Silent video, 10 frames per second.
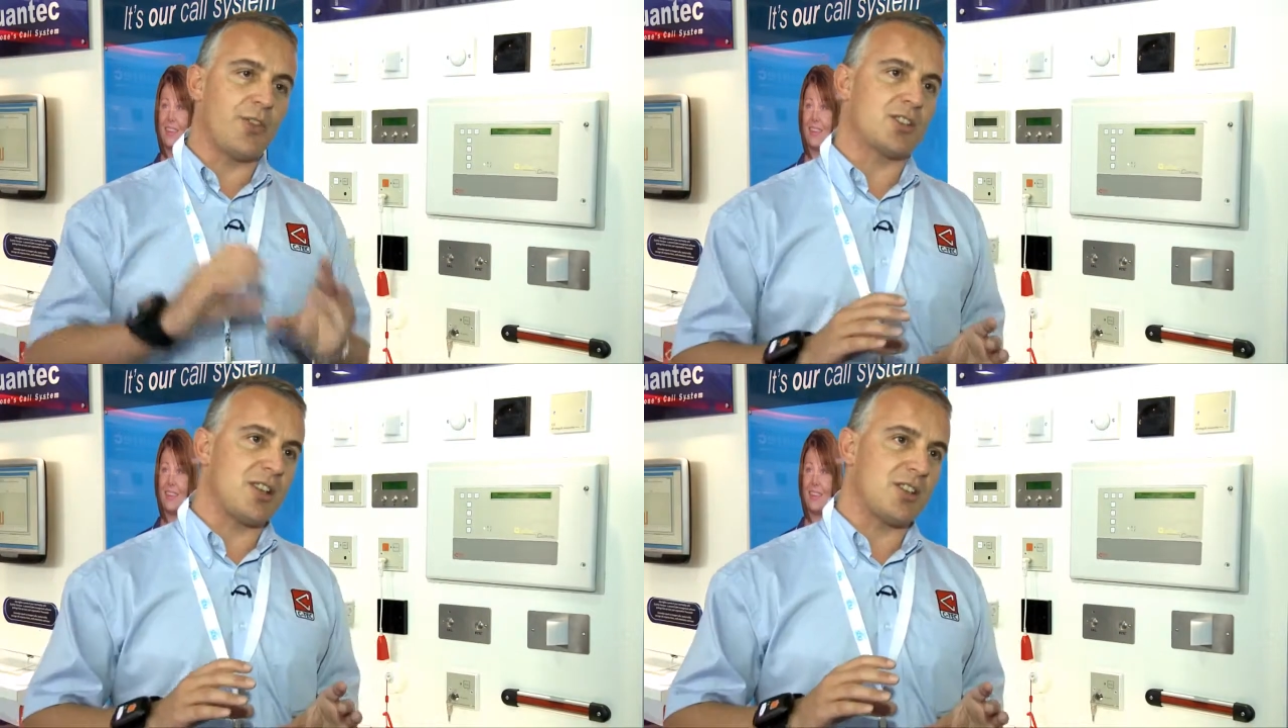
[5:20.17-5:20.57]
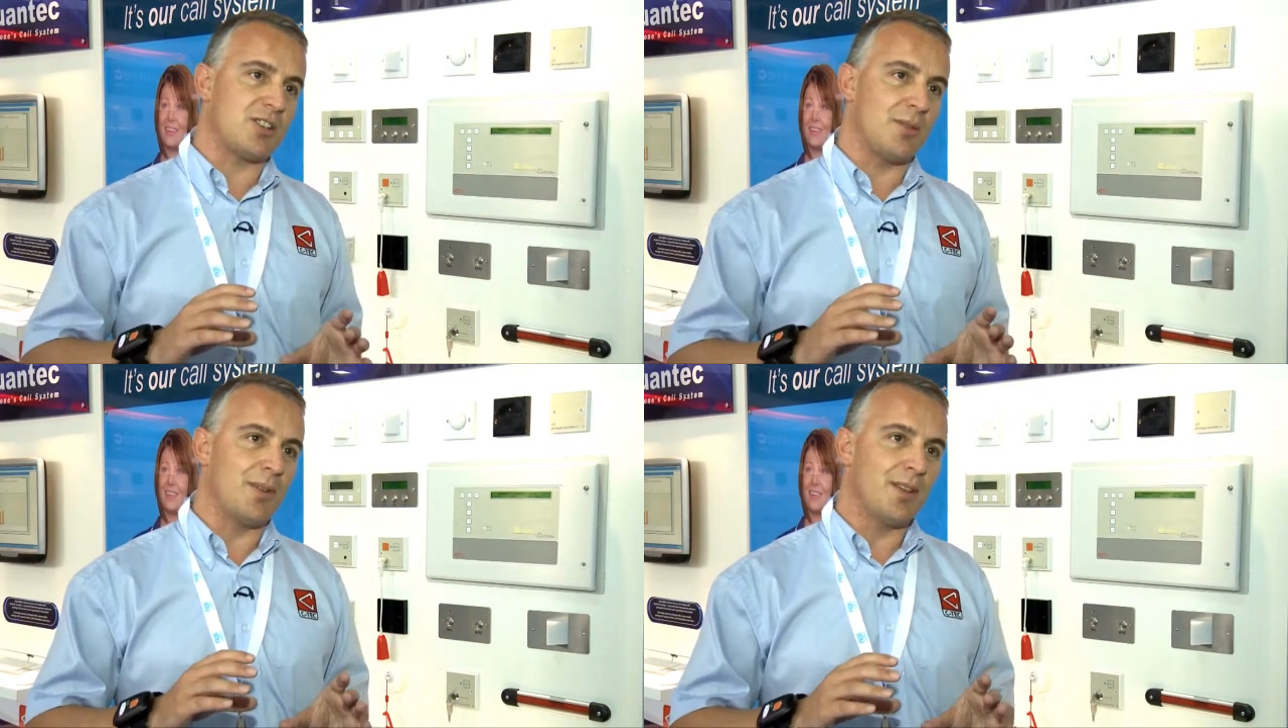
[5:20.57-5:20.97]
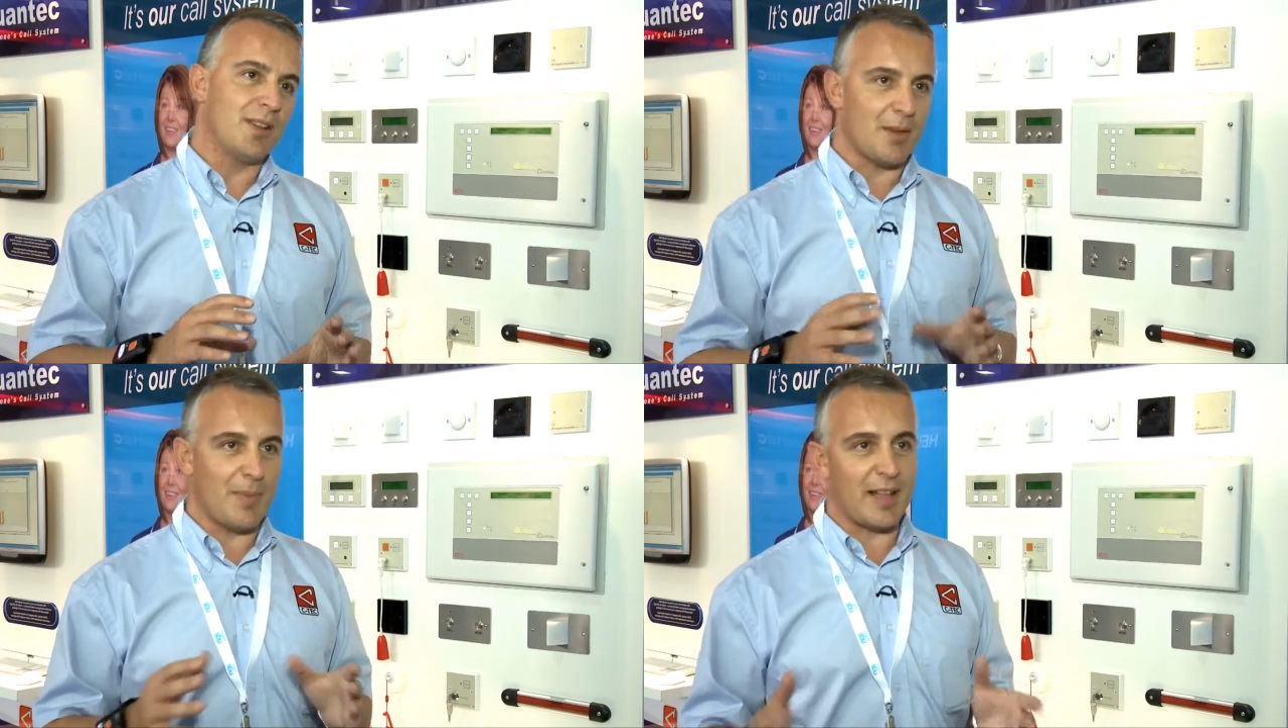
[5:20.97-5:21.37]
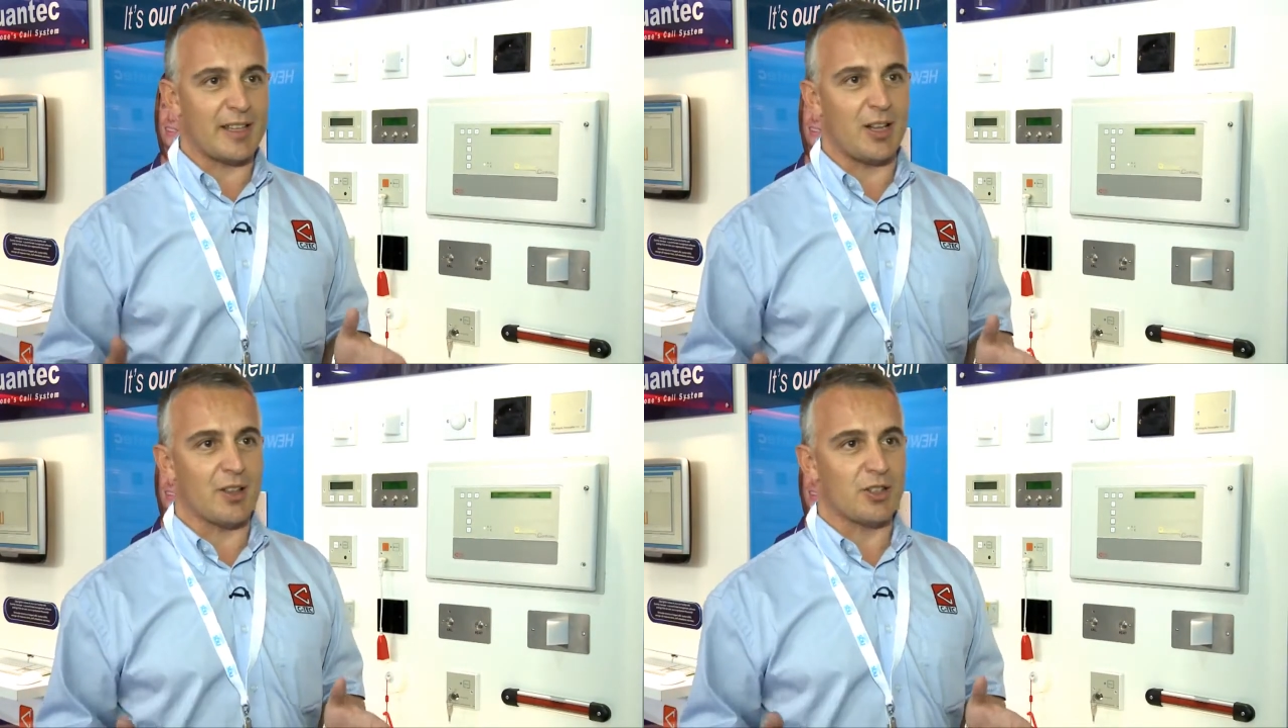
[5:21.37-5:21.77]
the system can be
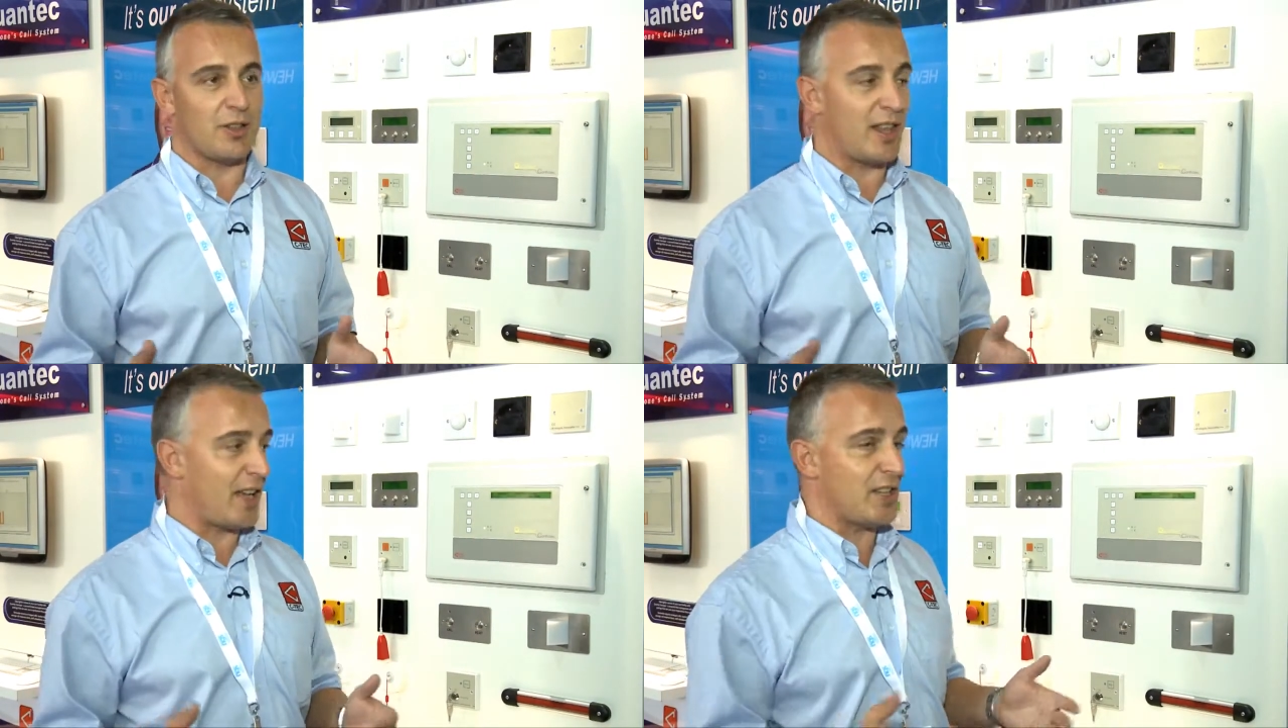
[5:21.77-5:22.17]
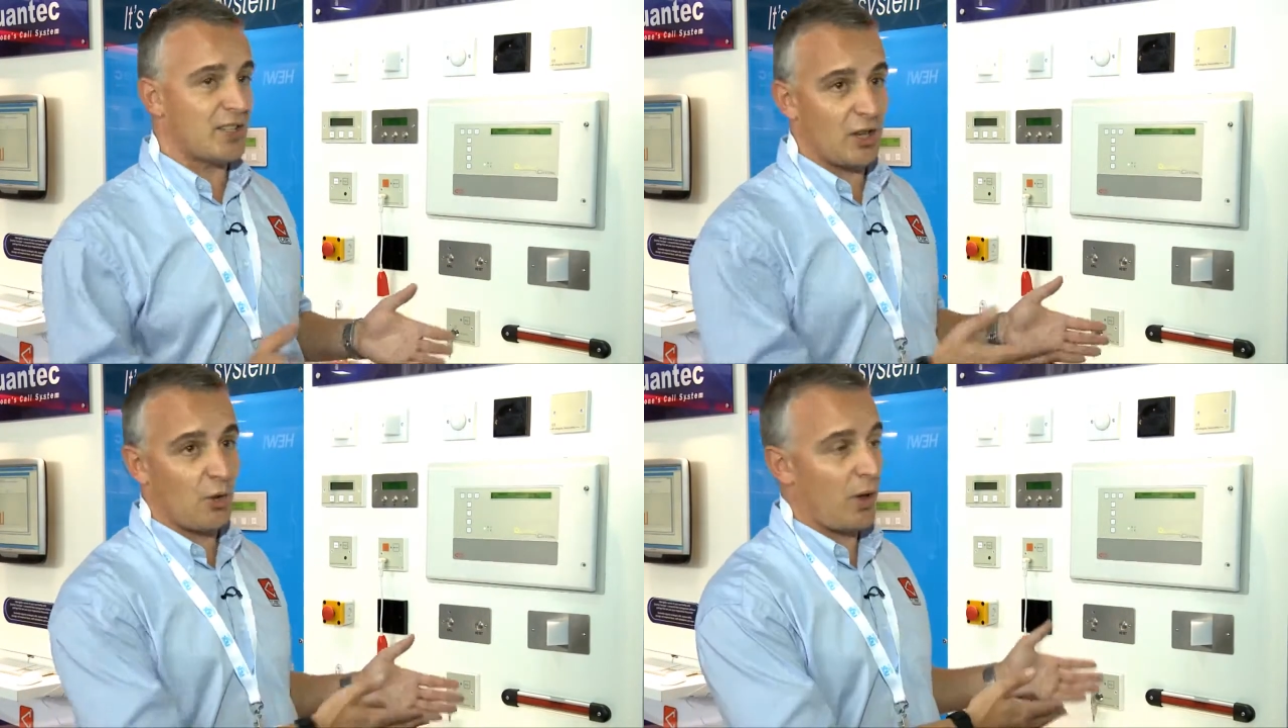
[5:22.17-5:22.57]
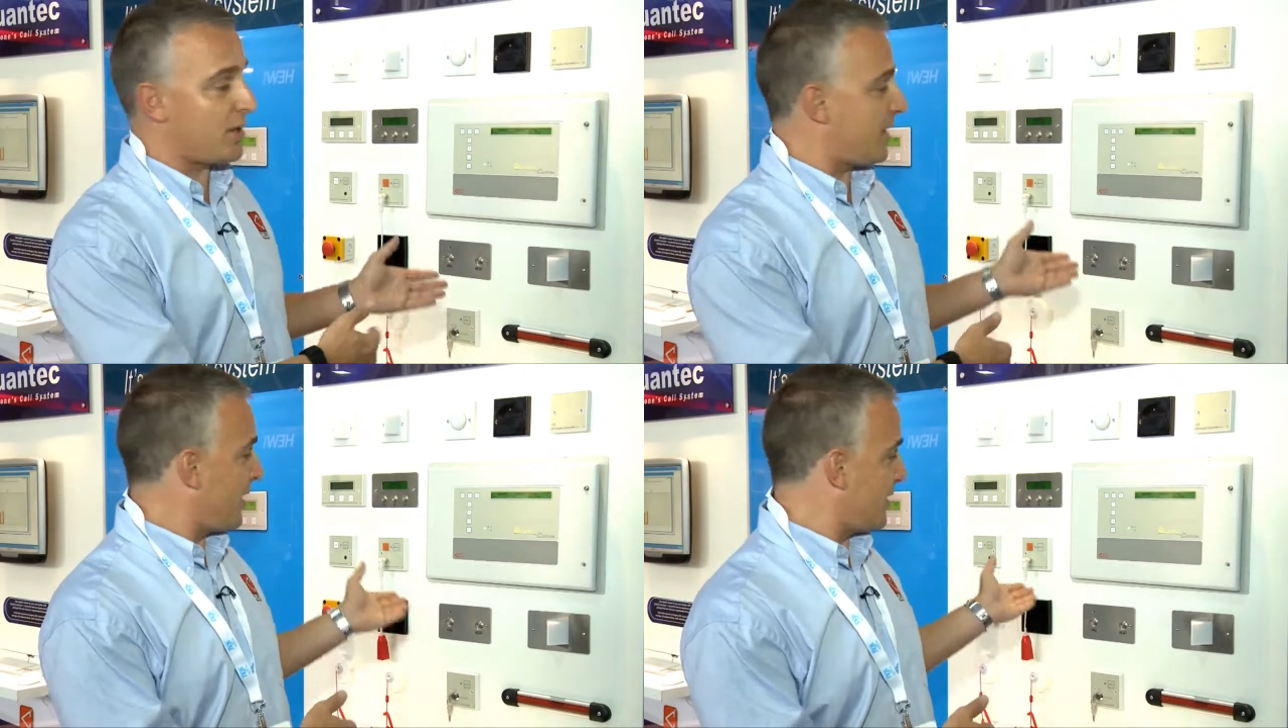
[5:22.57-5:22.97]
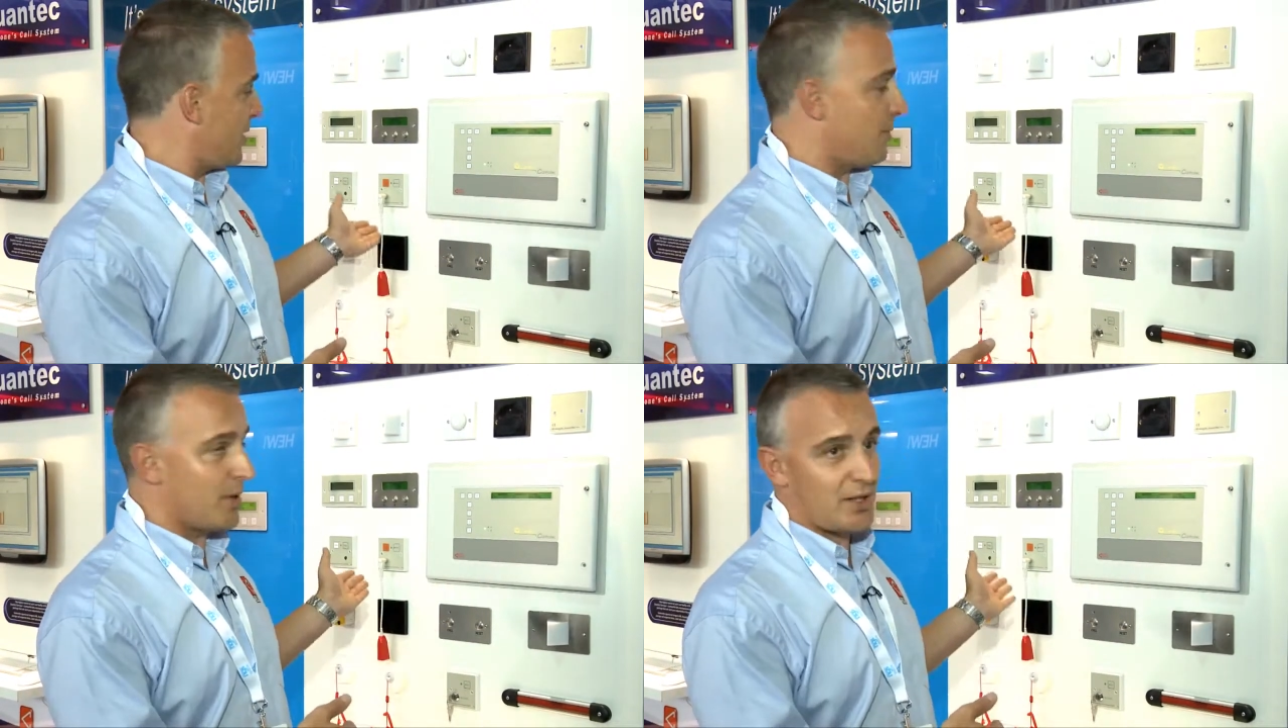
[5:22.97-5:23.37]
added onto the existing Quantec
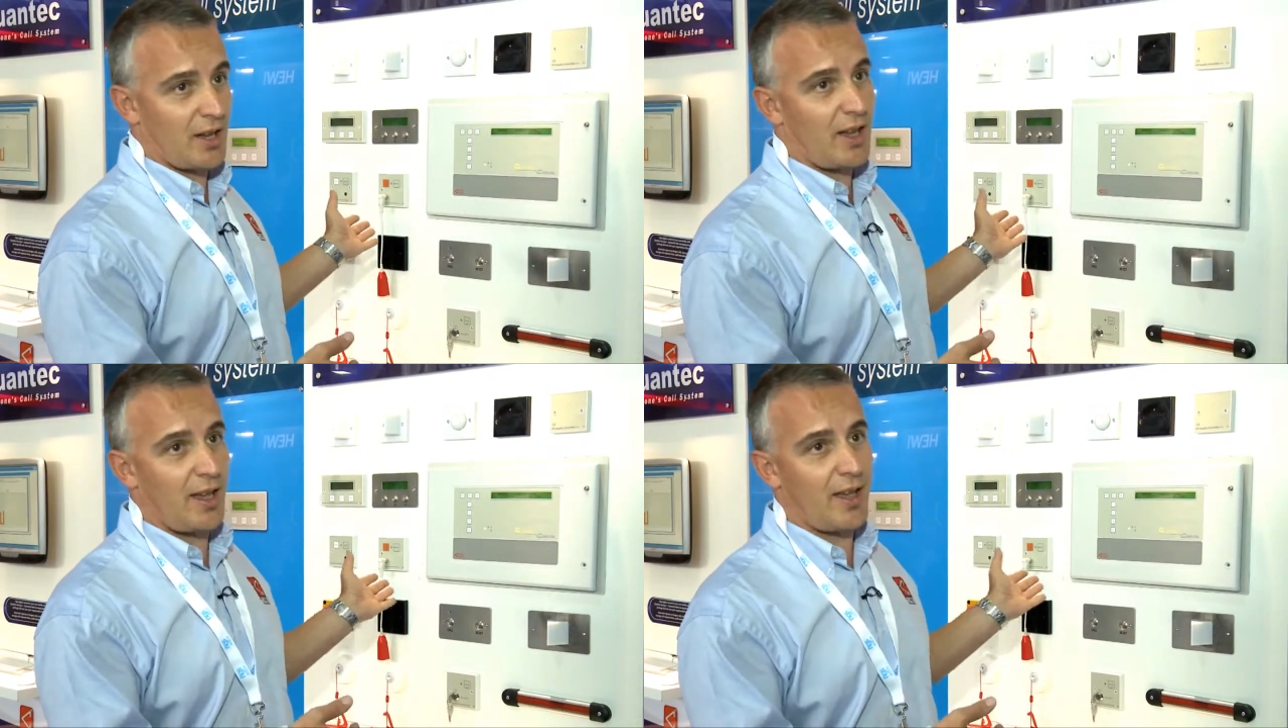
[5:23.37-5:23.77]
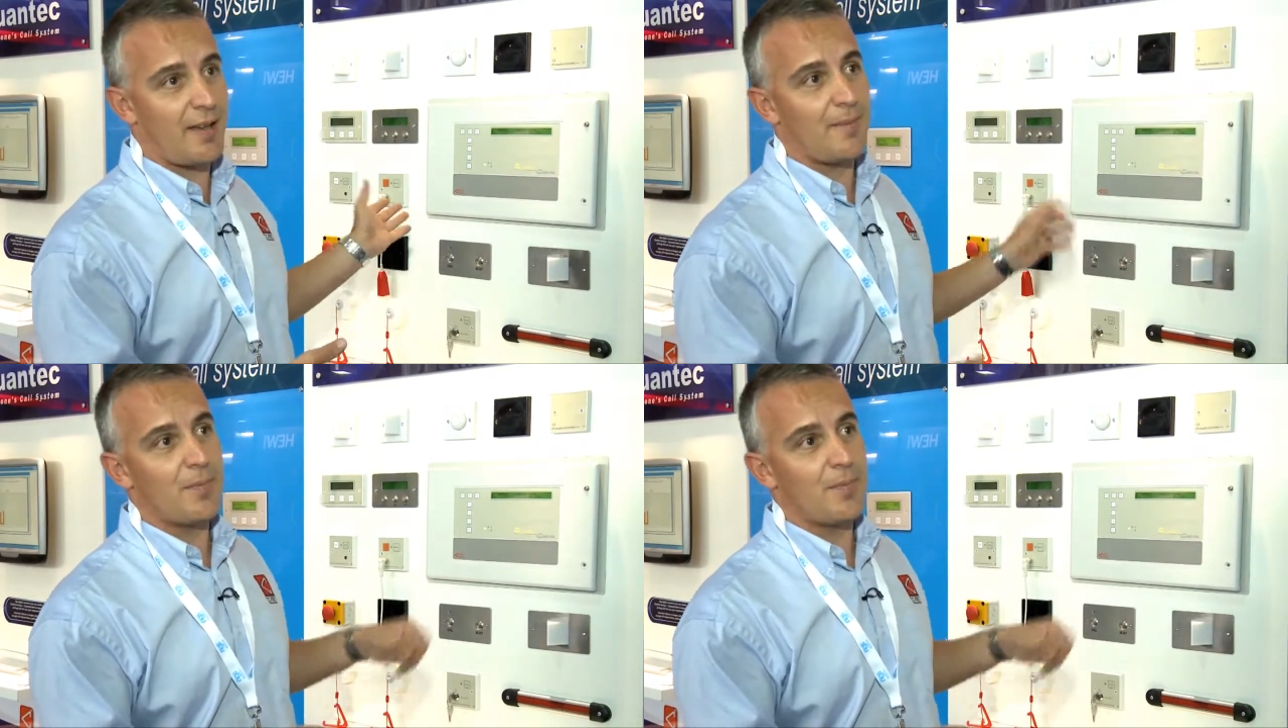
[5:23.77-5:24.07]
system you see here.